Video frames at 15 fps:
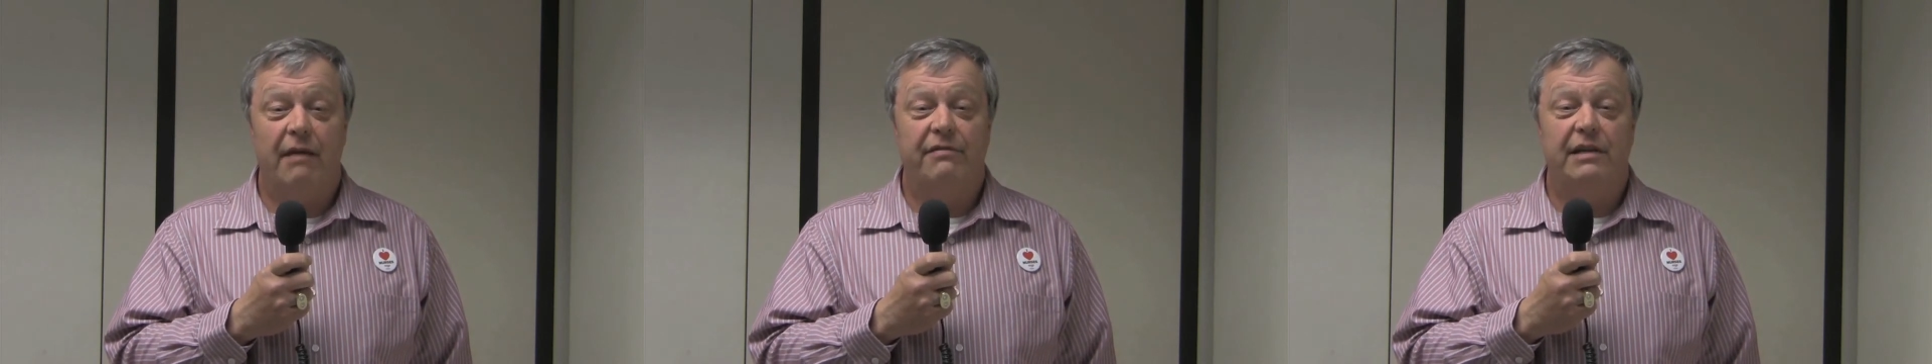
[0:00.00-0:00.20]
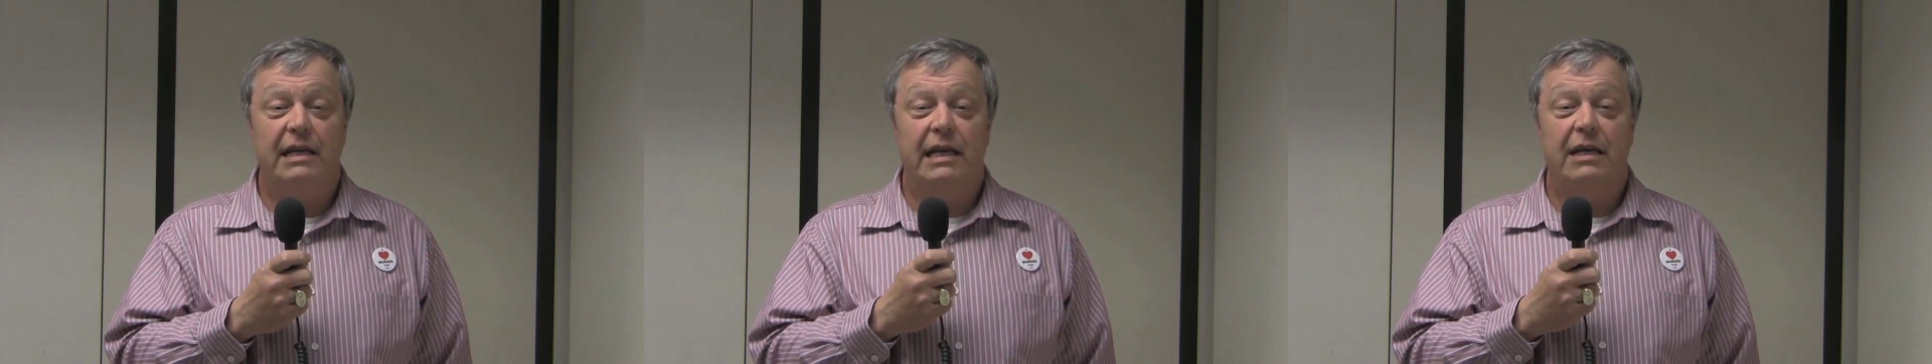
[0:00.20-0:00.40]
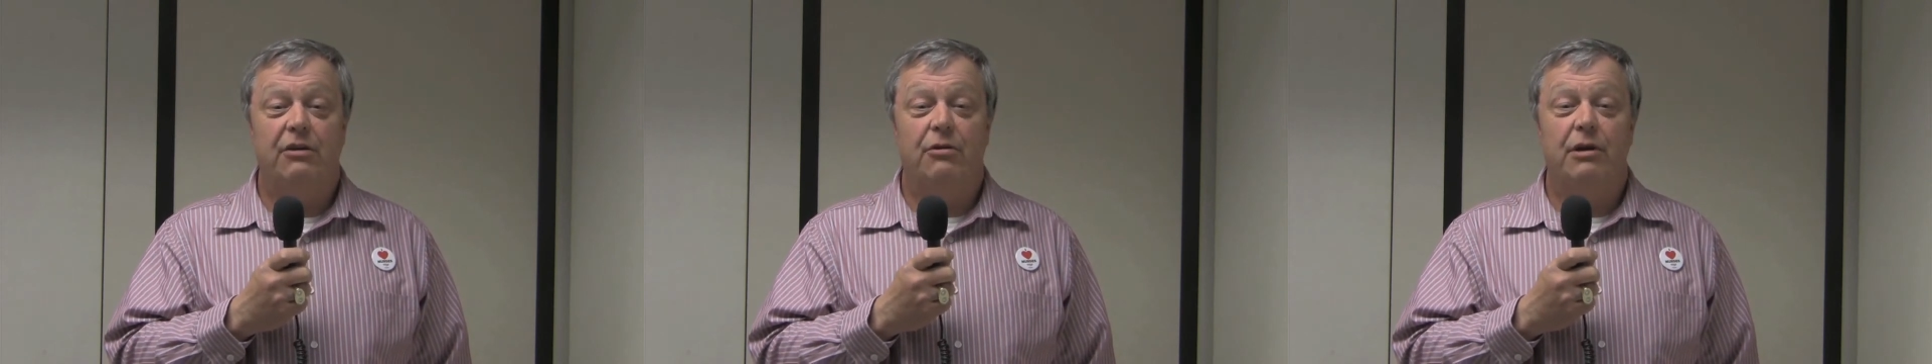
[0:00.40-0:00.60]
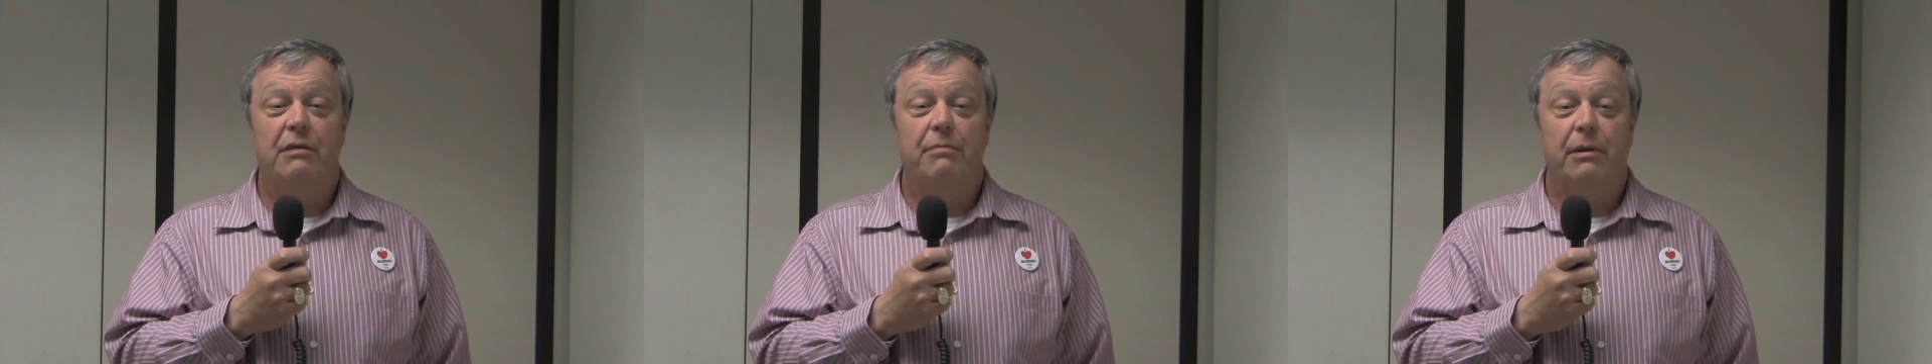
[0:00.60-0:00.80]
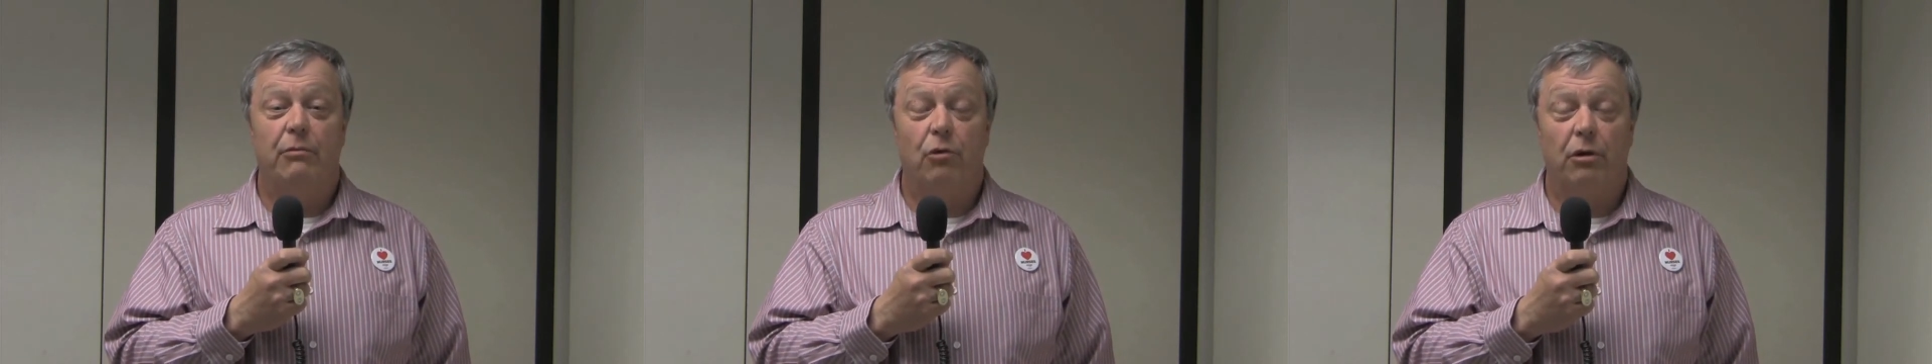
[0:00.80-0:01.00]
FTE
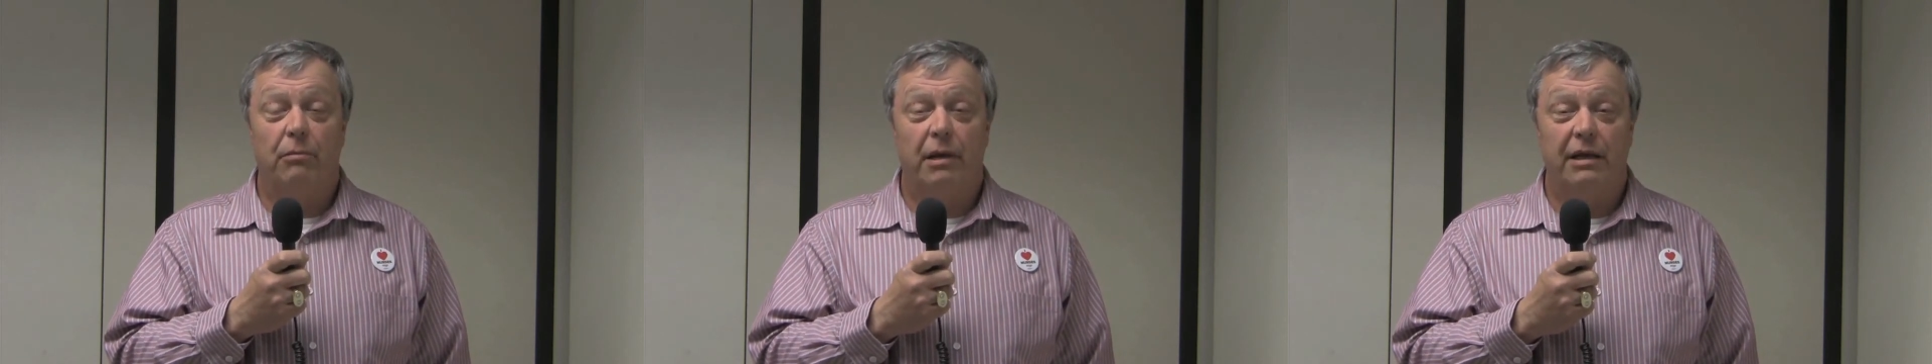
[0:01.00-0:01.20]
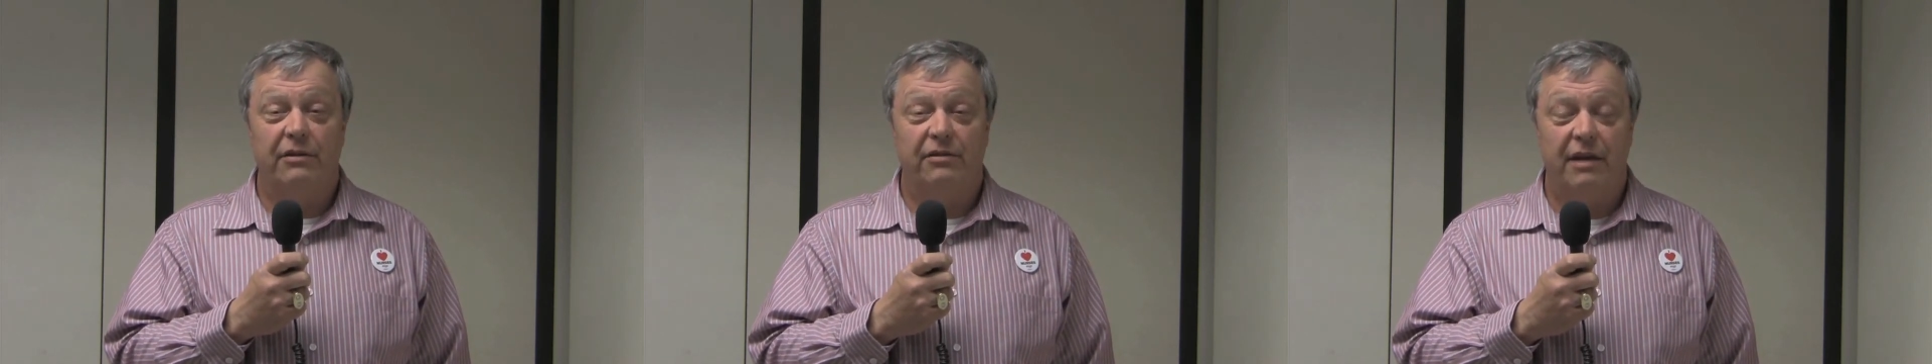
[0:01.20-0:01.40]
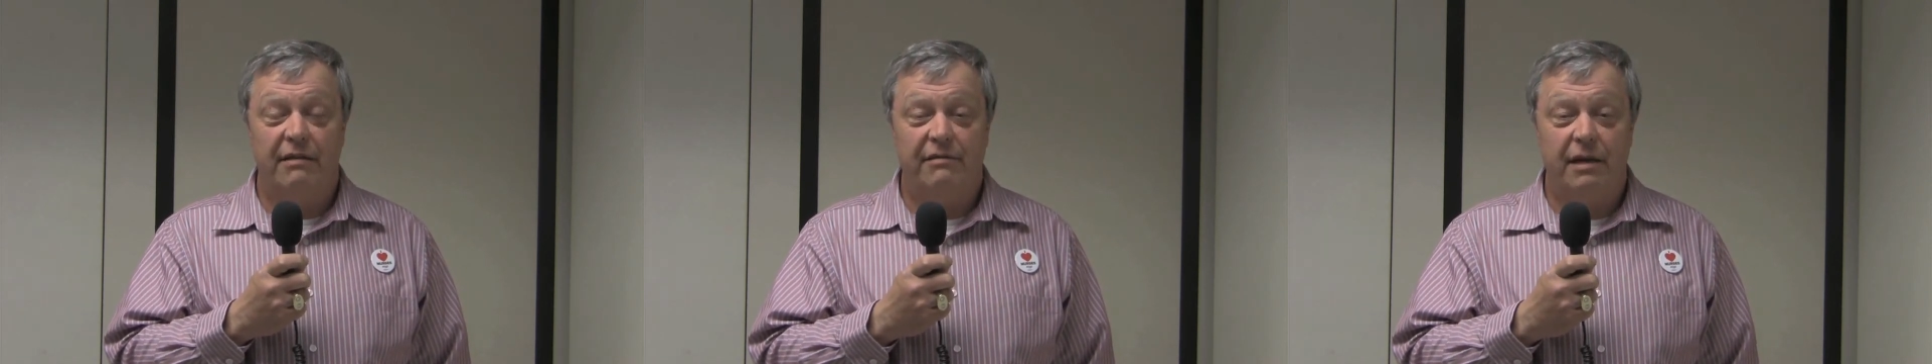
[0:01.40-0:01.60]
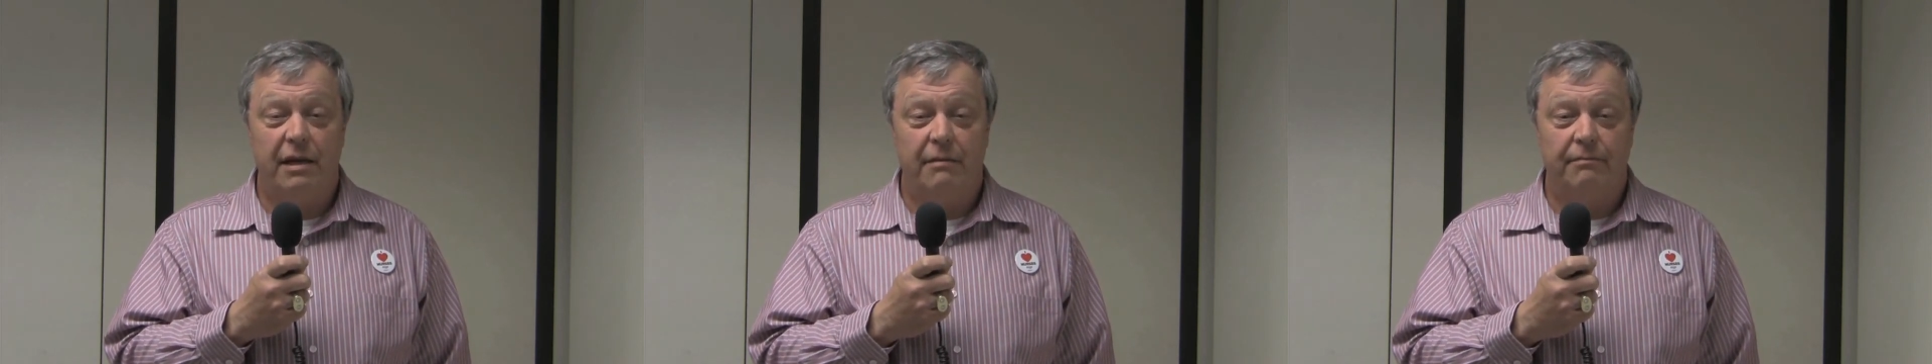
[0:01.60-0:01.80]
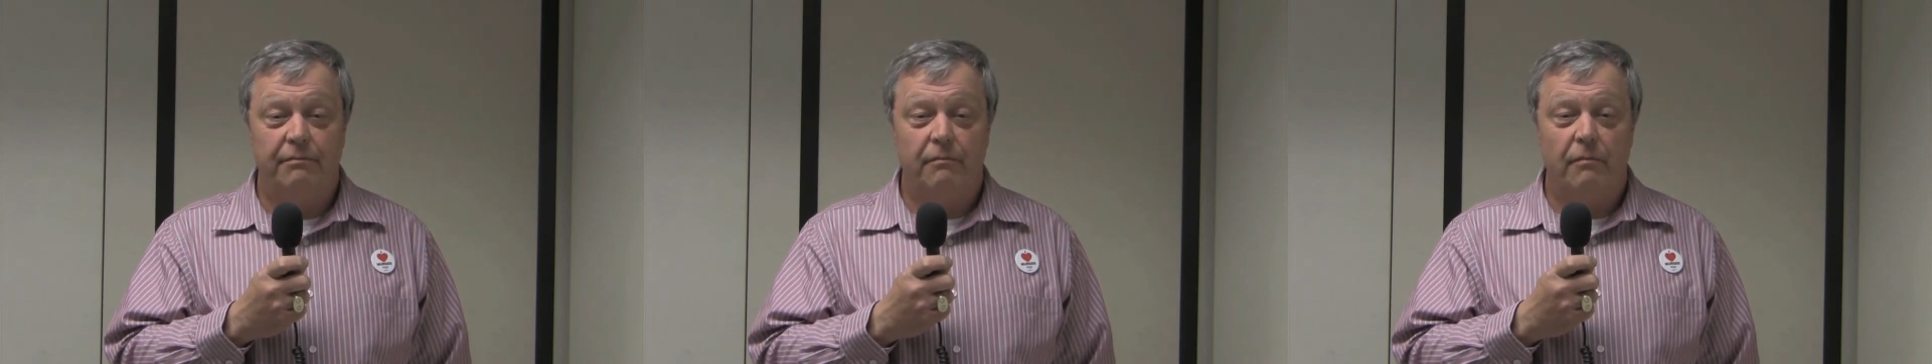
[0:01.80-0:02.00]
creep, and workplace
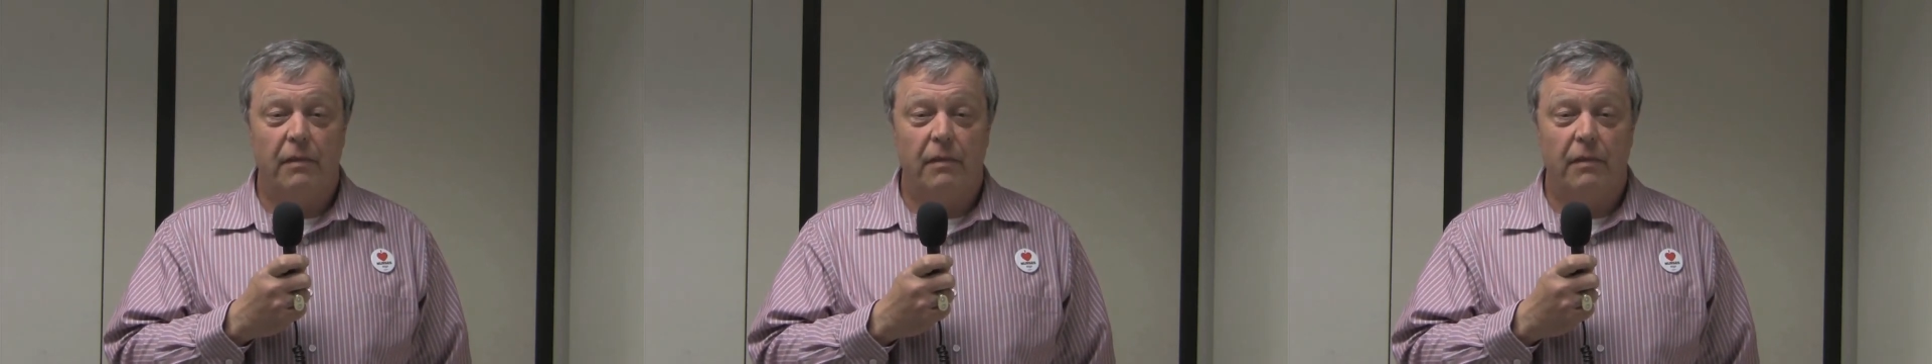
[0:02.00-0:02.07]
safety.